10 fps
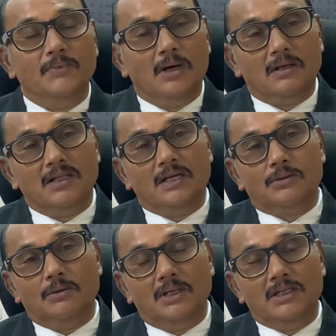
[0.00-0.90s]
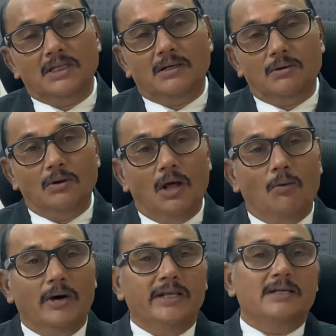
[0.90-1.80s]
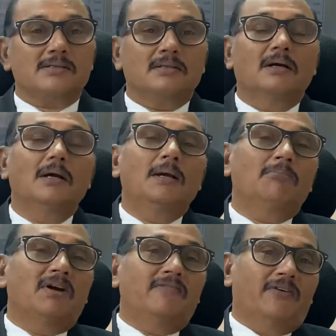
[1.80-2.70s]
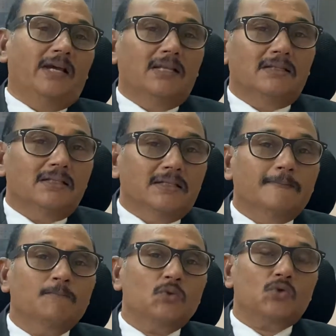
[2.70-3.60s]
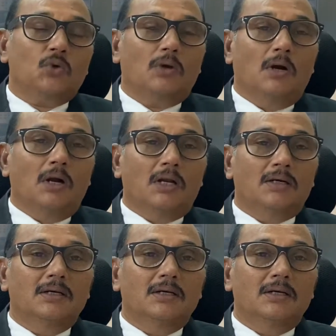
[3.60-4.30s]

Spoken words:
or they are shooting the corona warriors by filing the so-called